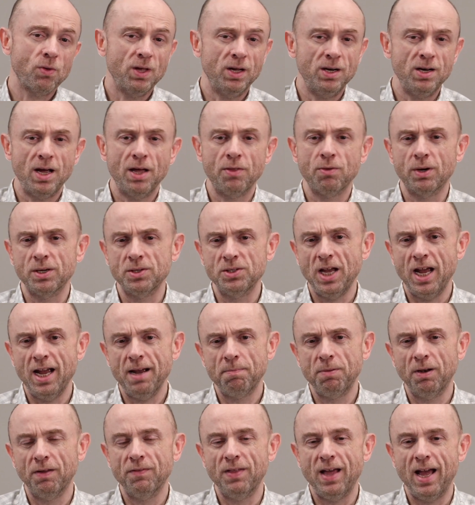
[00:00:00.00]
Another
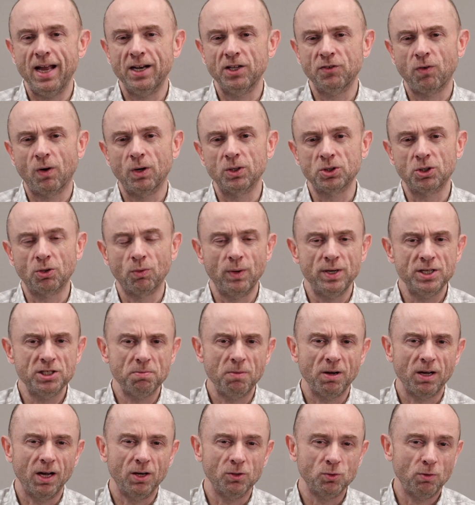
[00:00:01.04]
example of that, as far as
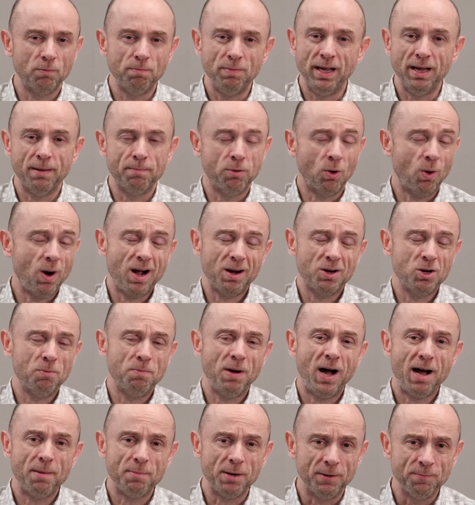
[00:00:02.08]
charisma goes, would be Barack
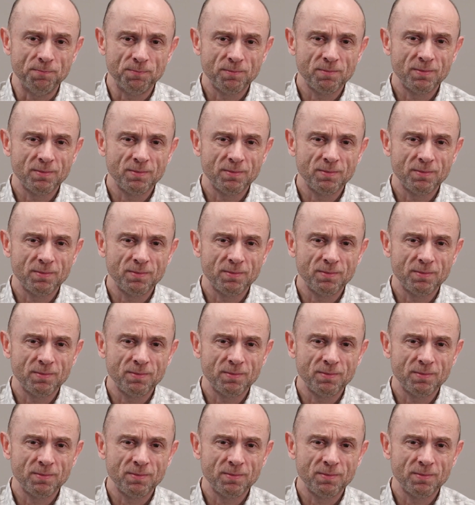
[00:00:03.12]
Obama.